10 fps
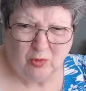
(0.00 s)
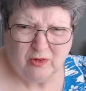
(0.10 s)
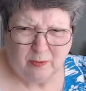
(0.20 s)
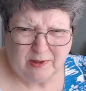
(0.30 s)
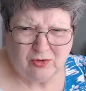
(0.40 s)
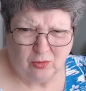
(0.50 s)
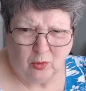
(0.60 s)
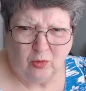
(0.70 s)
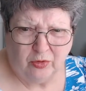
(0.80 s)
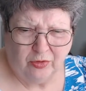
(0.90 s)
special
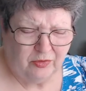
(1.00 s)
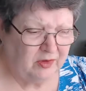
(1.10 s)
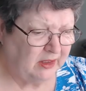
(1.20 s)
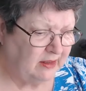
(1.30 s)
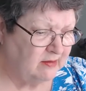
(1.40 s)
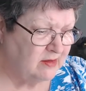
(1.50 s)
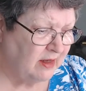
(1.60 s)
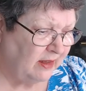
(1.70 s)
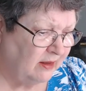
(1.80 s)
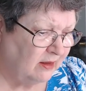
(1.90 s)
ordered things
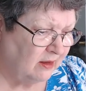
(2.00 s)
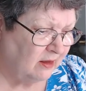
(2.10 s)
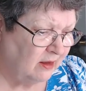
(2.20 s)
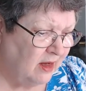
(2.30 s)
like uh,